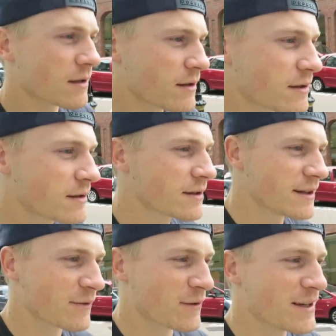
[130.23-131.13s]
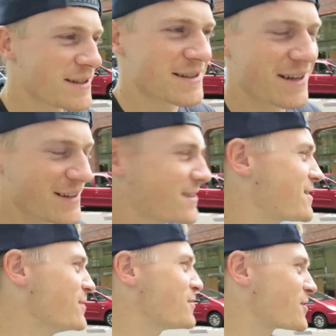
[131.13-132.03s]
Of it. The fruit store.
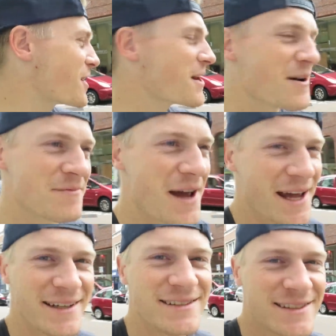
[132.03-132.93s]
Shut up, man.